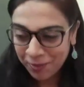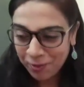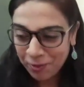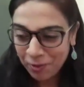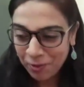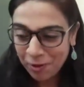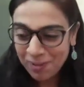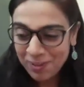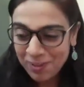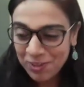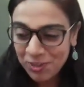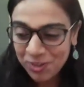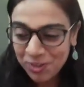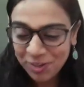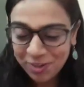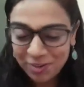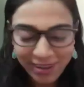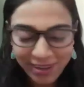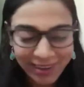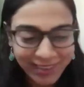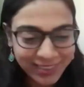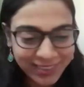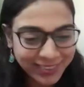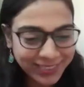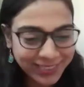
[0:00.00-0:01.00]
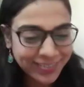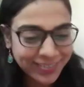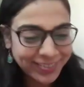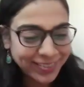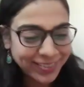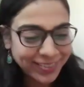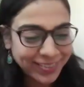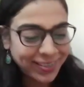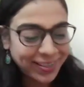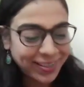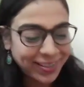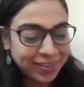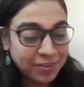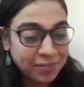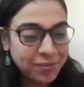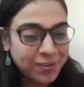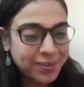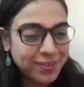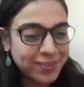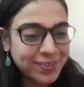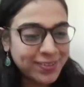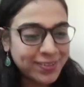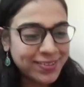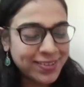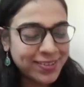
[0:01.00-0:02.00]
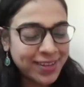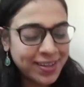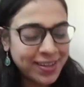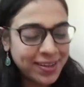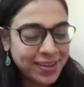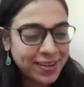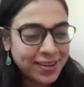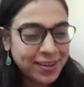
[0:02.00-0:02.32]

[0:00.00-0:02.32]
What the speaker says: cross generational and reverse